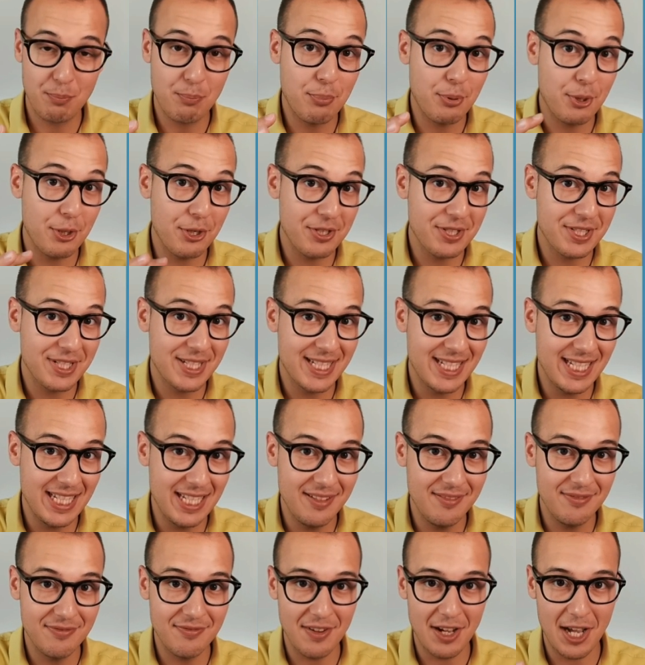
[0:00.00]

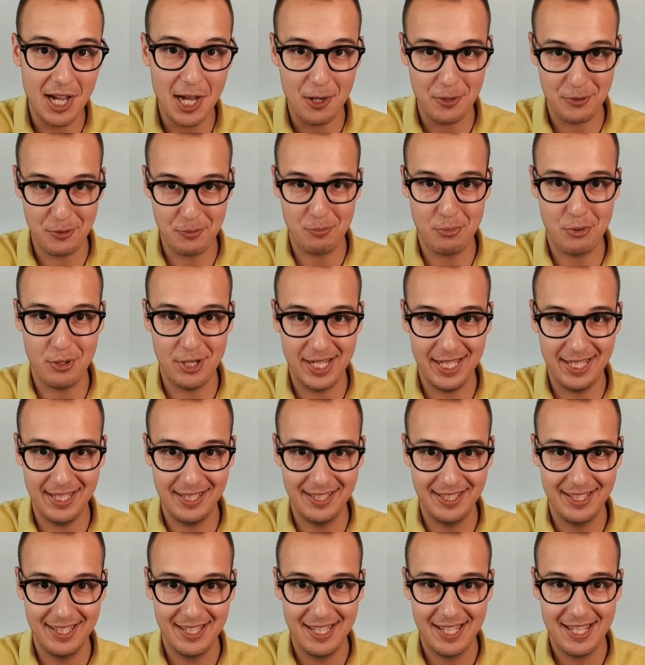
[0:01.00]
perceive
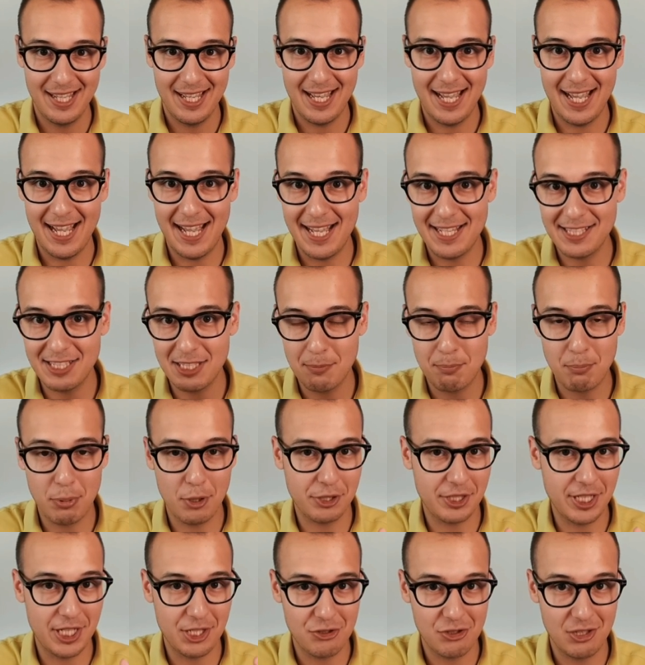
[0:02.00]
Outbrain as a
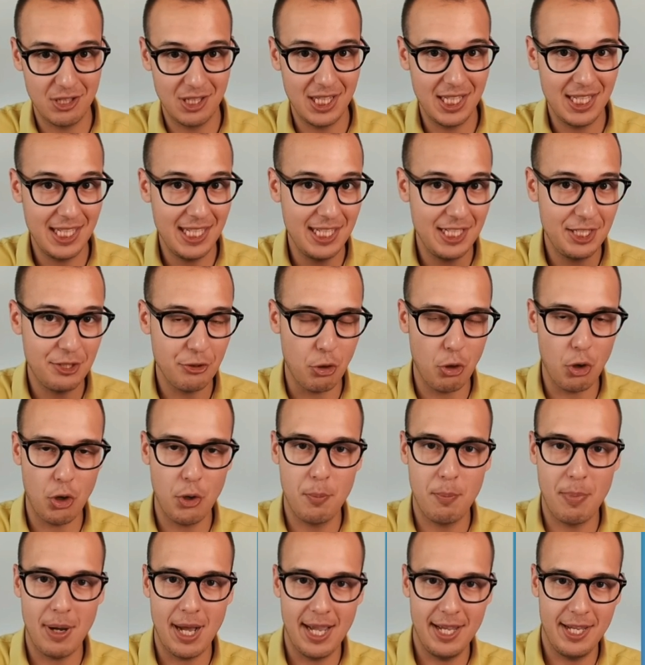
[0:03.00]
potential lead or
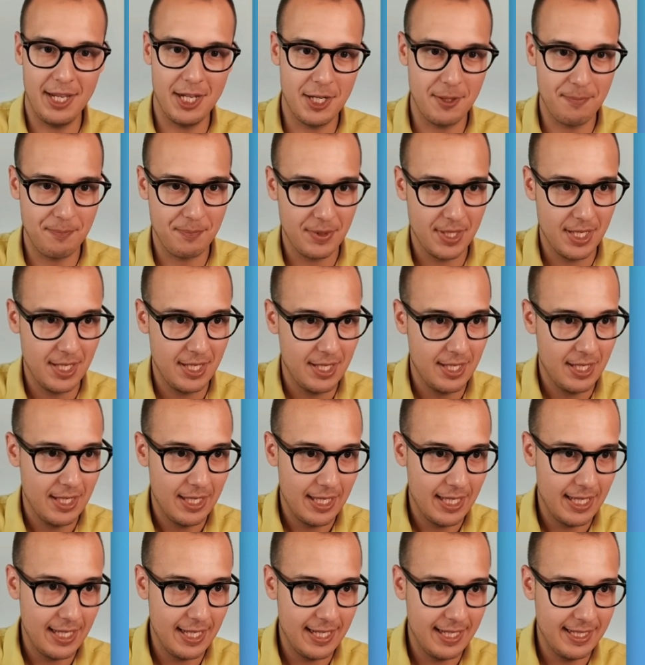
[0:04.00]
buyer.
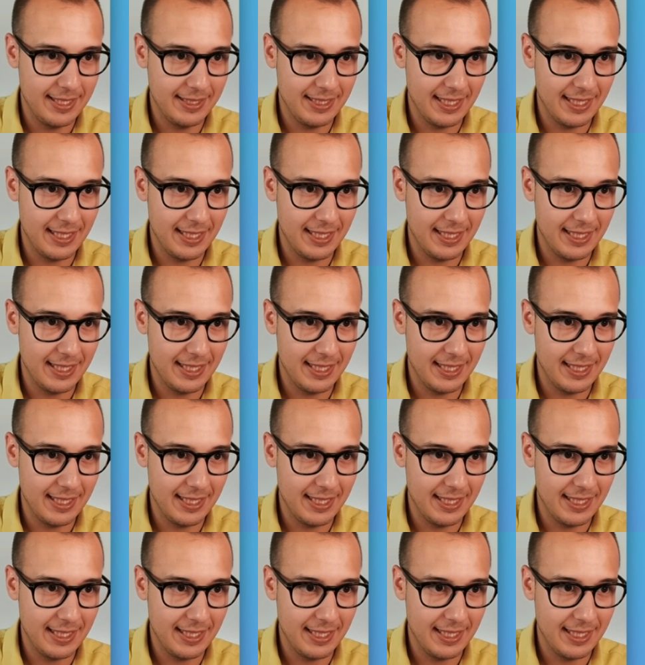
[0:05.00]
And